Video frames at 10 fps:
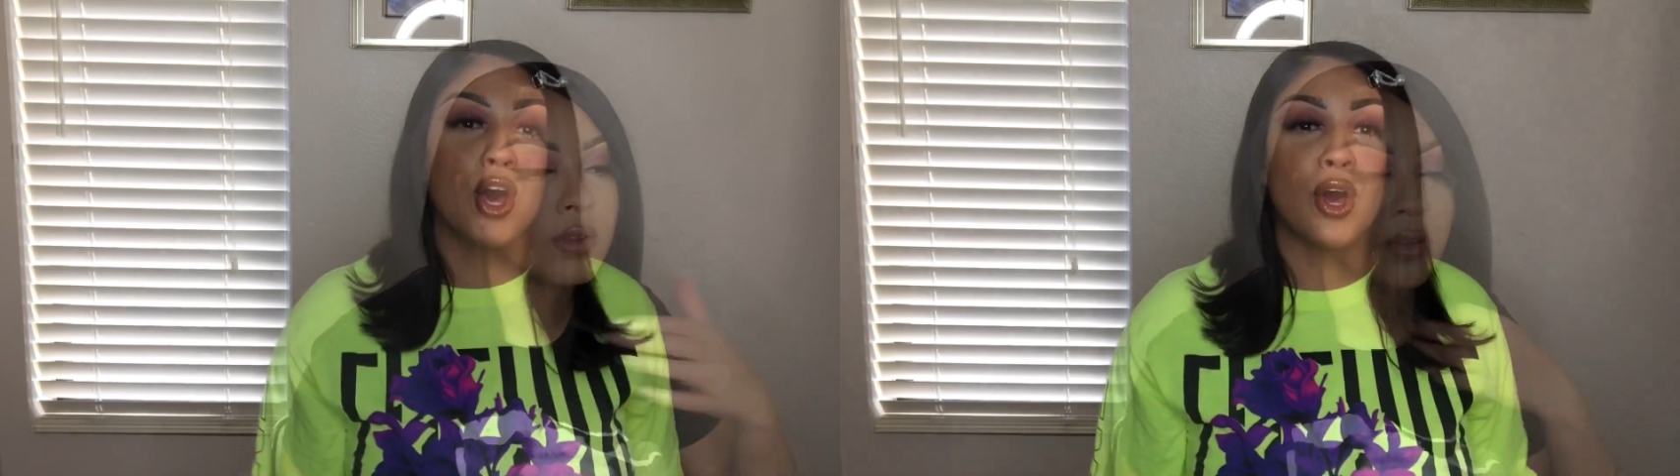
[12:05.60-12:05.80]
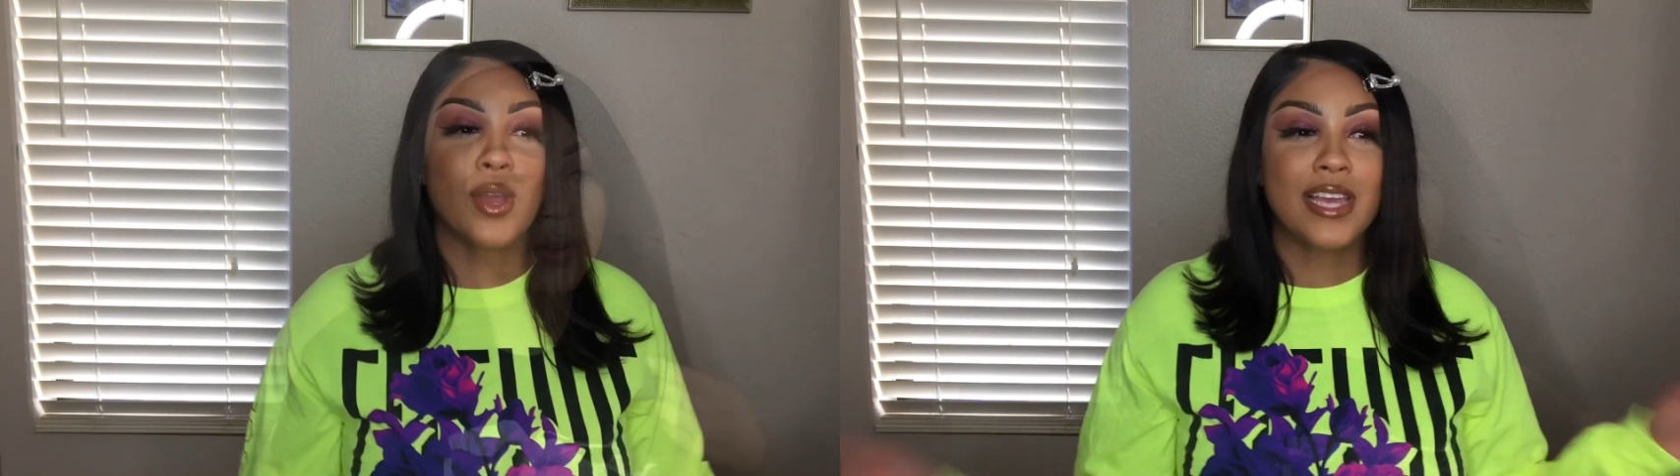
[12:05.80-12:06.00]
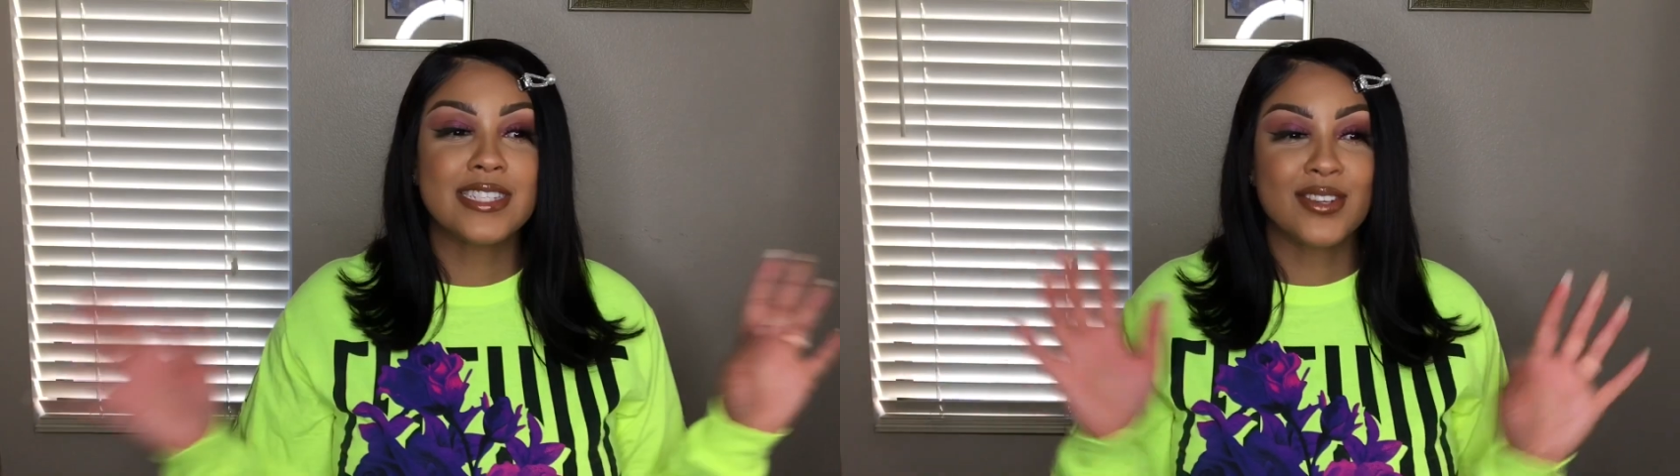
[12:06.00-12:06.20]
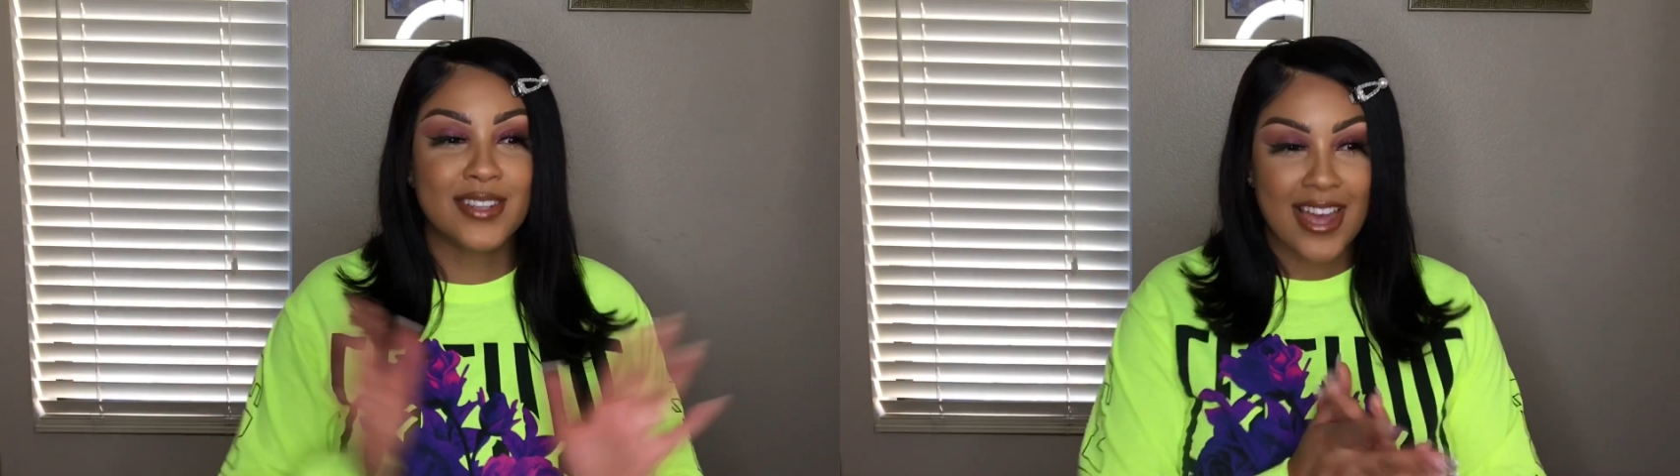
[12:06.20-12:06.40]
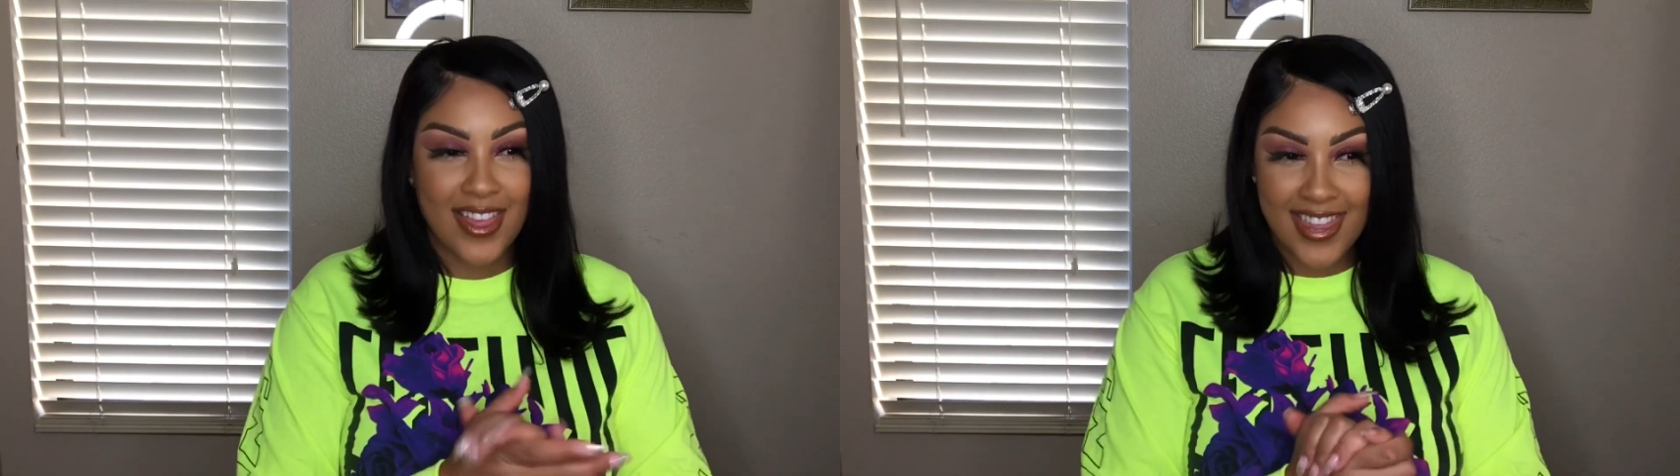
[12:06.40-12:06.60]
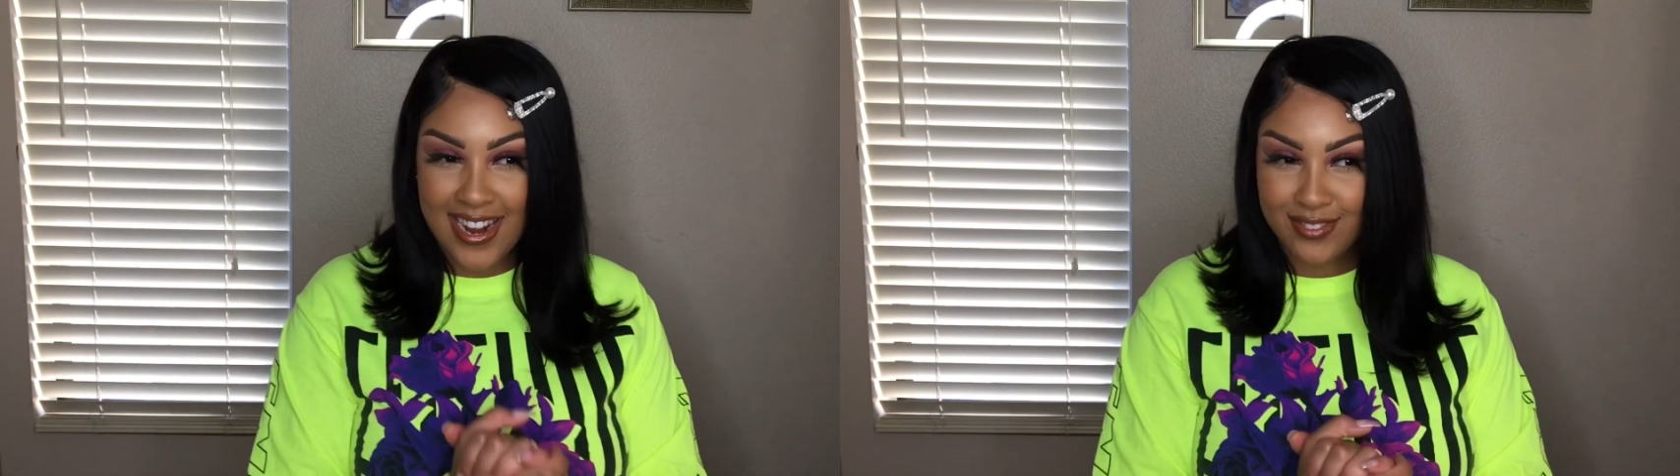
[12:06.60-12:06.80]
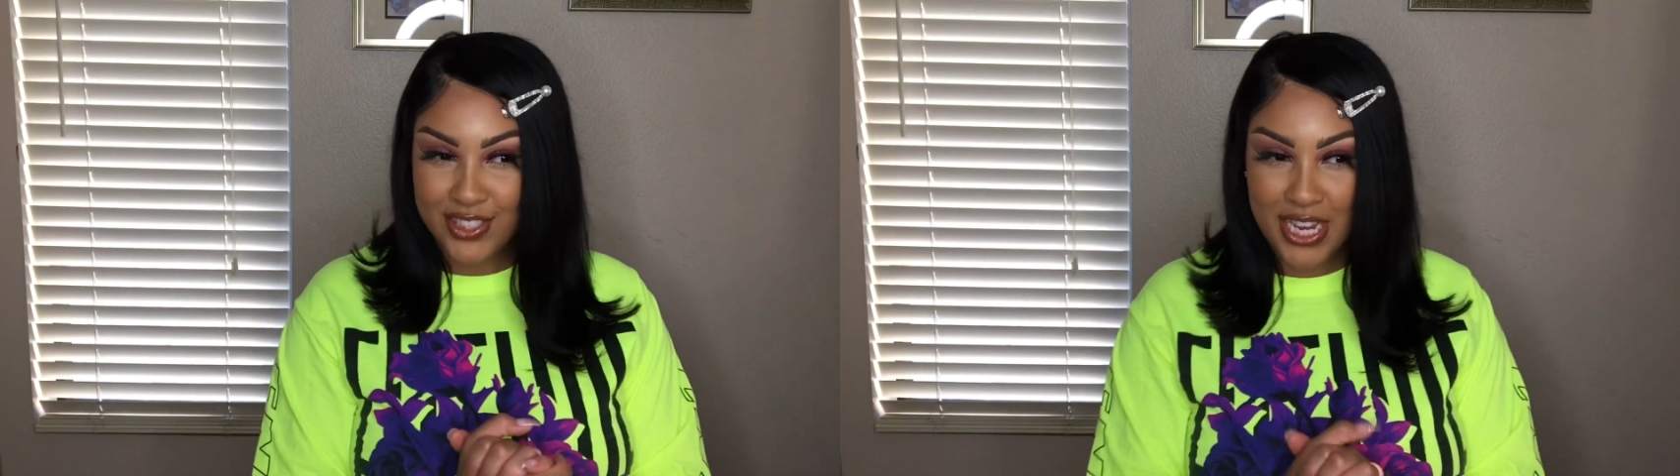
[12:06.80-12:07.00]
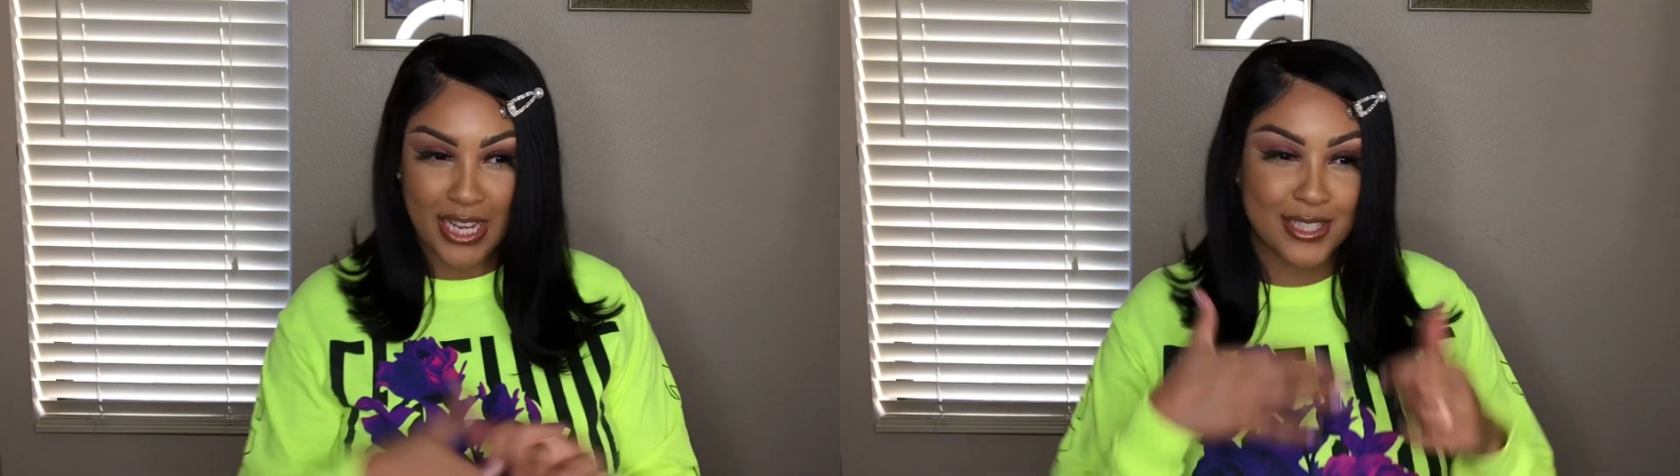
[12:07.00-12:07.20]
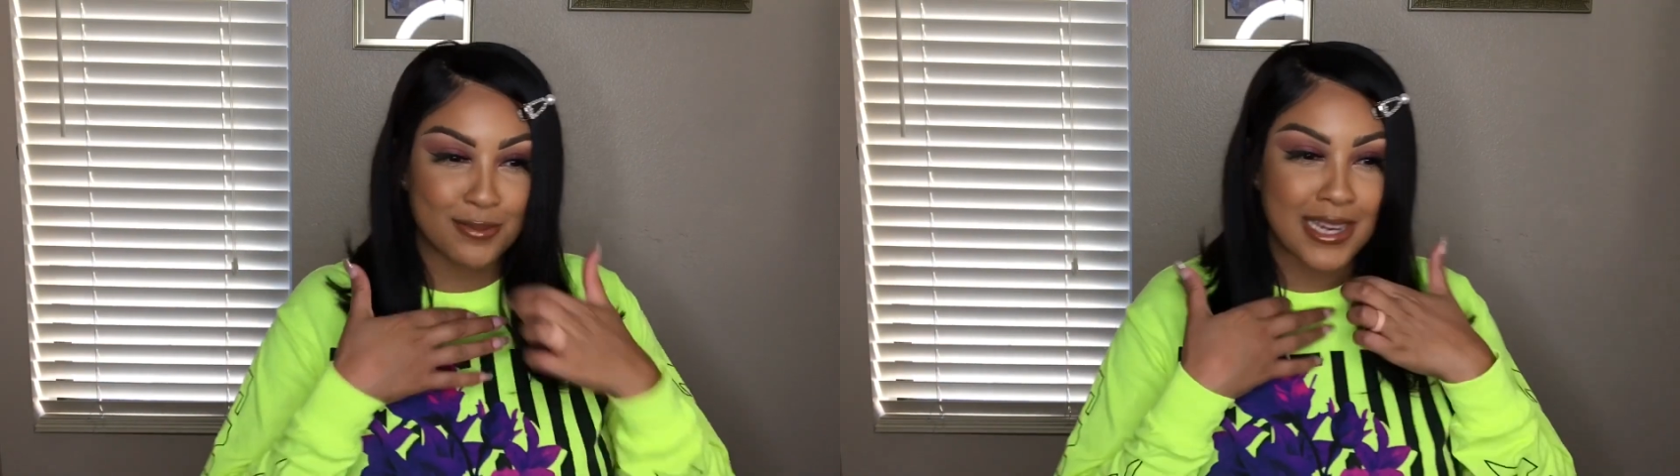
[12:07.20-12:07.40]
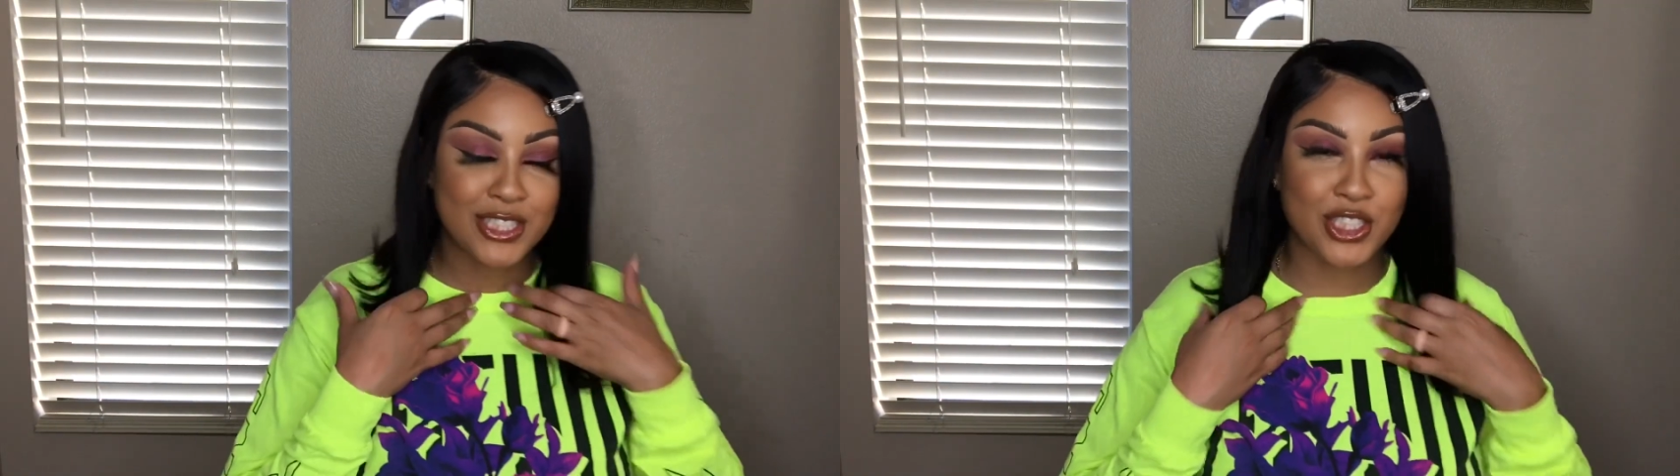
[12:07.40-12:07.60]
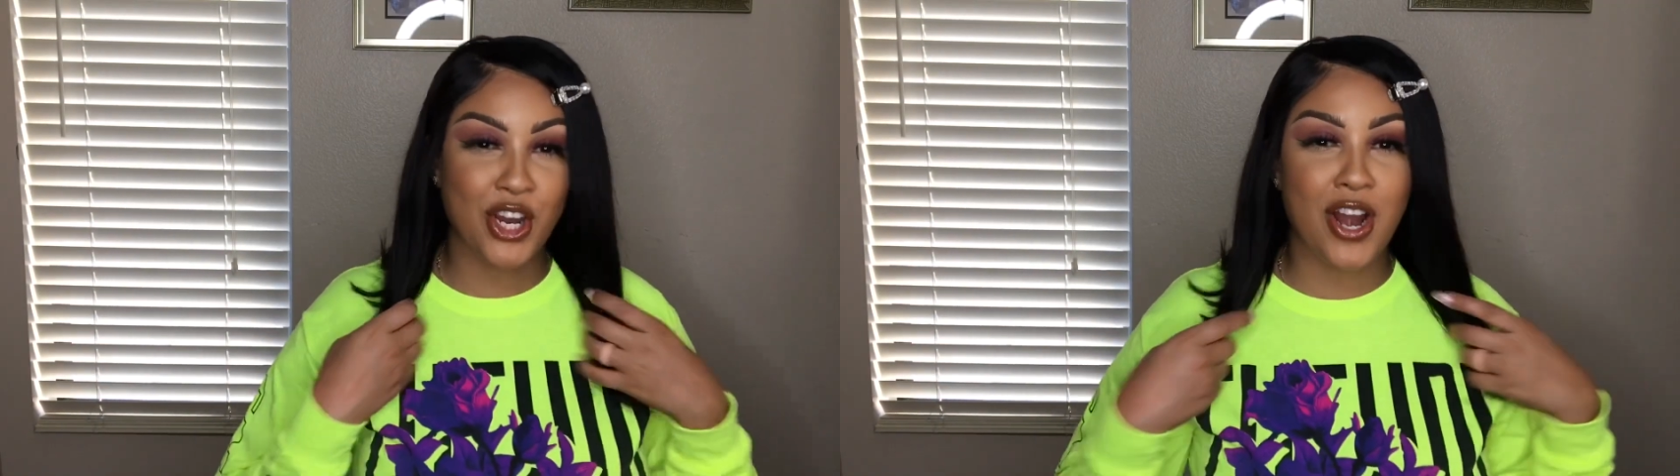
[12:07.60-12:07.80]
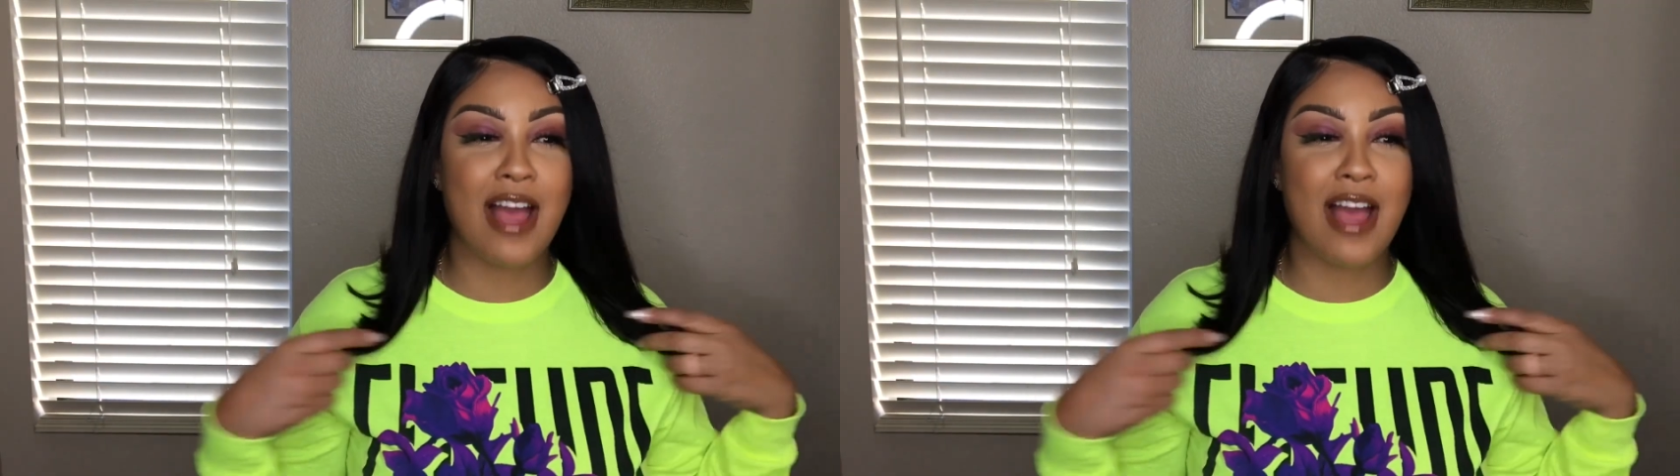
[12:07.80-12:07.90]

Okay, so now that I've changed my shirt,